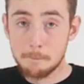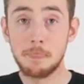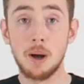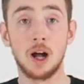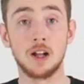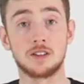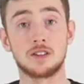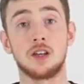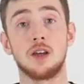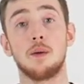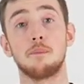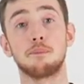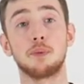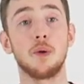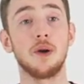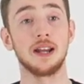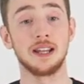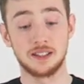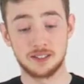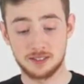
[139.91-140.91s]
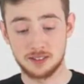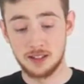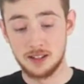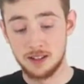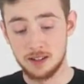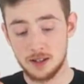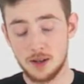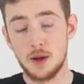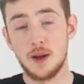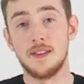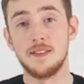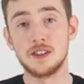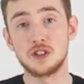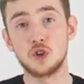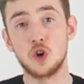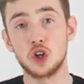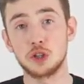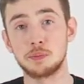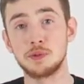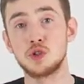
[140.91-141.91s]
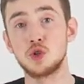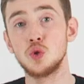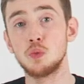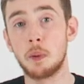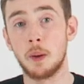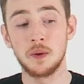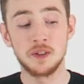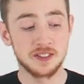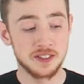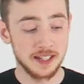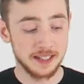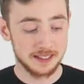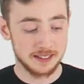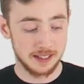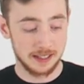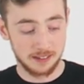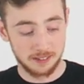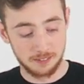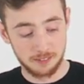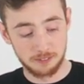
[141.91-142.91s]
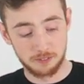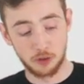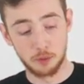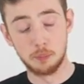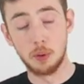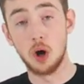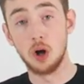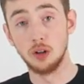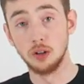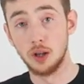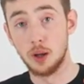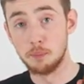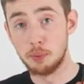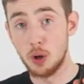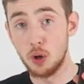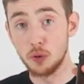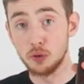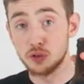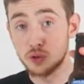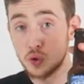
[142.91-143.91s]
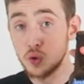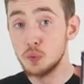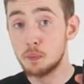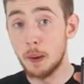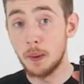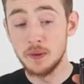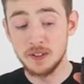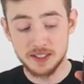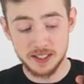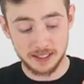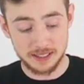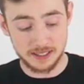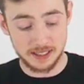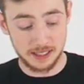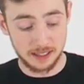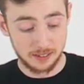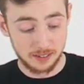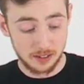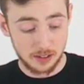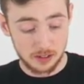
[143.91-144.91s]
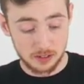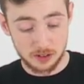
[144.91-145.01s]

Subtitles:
But price. This cost me £2.60 for a bottle. A bottle was £2.60.